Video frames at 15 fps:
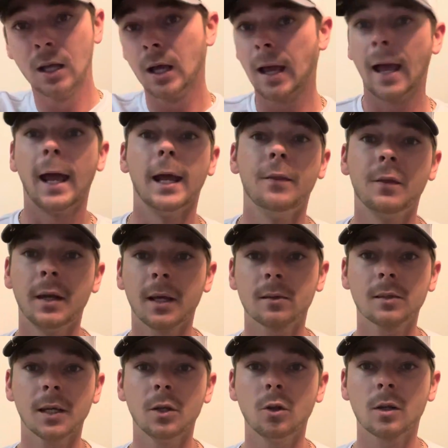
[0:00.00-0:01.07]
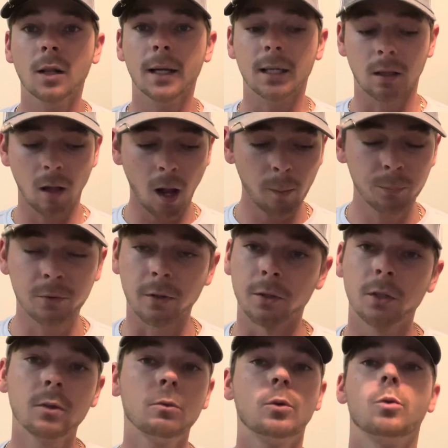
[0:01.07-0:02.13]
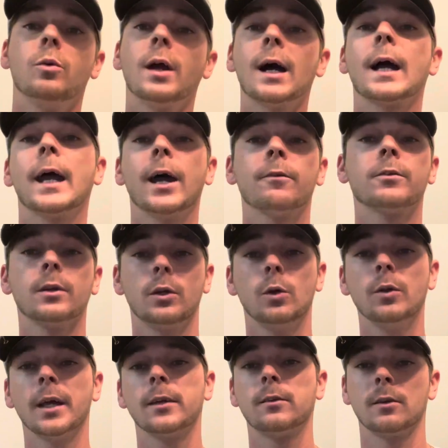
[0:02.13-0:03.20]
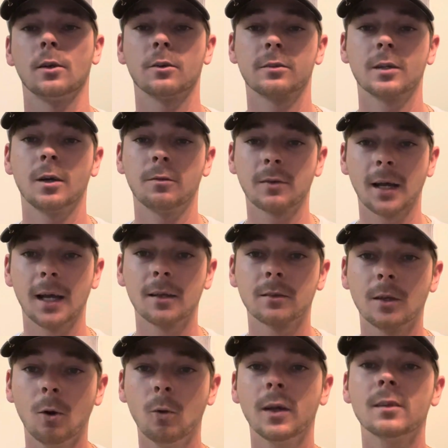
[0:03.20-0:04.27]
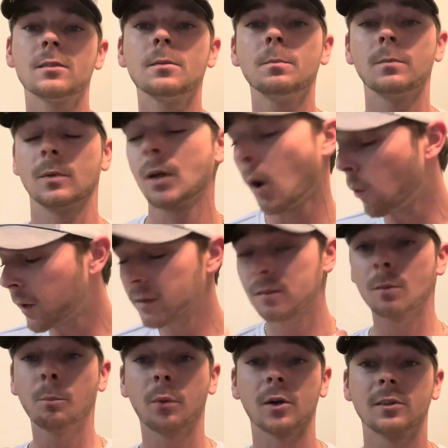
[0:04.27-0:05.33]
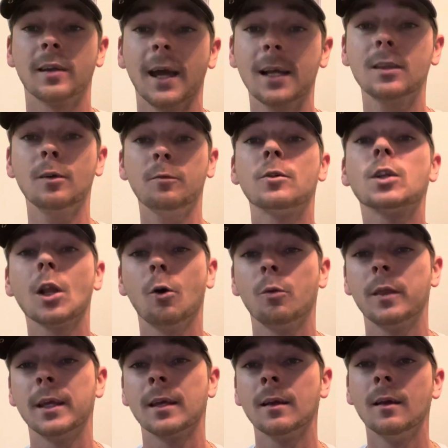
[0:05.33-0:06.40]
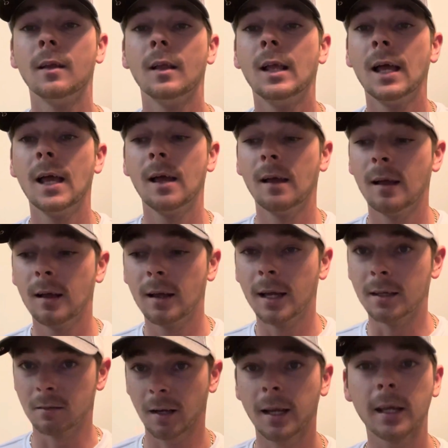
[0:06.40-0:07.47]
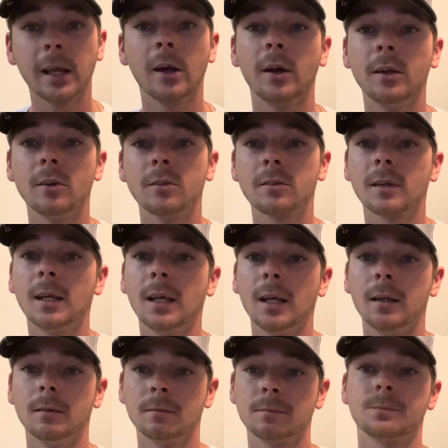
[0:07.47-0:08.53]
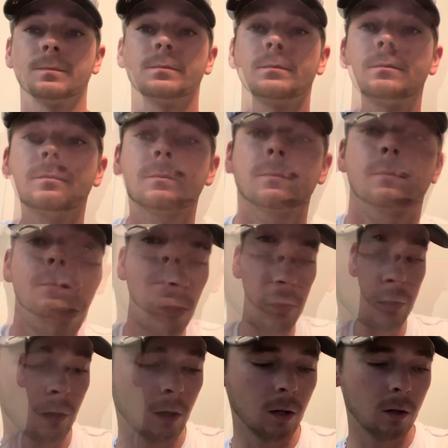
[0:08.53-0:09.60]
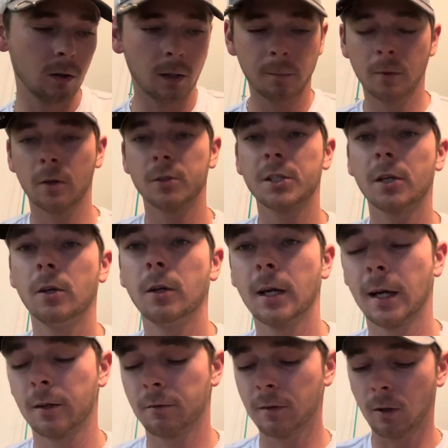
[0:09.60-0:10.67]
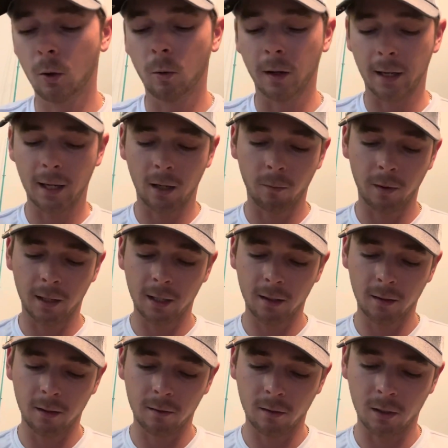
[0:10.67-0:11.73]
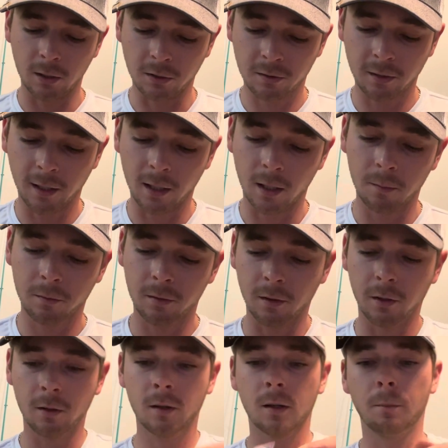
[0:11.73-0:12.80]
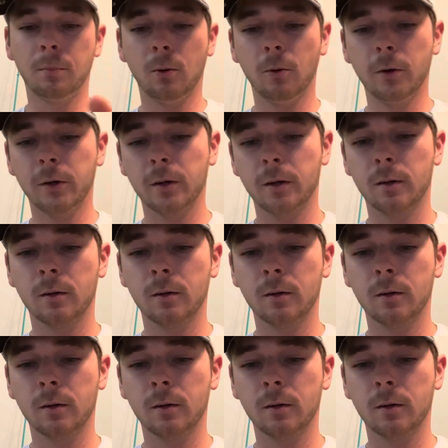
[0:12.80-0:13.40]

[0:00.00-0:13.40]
and the next day you look like a lobster. You do not have to do that to yourself, guys. Go get some protective clothing and take care of your skin. So I'm going to show you guys real quick how we get these all set up. So you're going to pull your